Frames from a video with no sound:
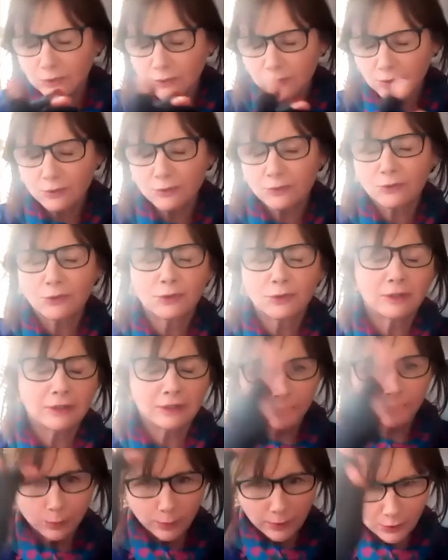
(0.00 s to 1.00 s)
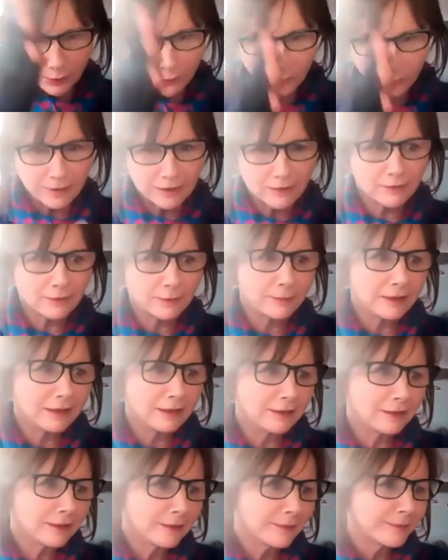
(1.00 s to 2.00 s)
you touched on this with your
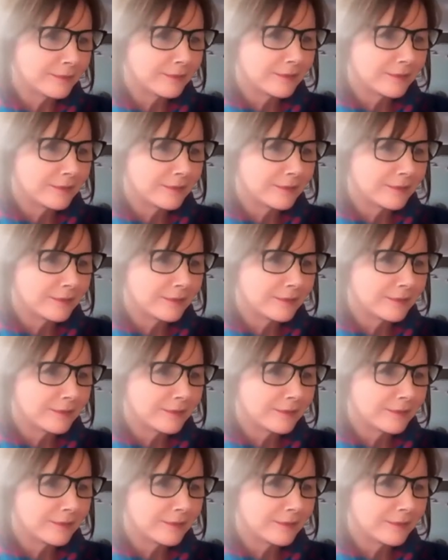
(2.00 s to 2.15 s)
pyramid.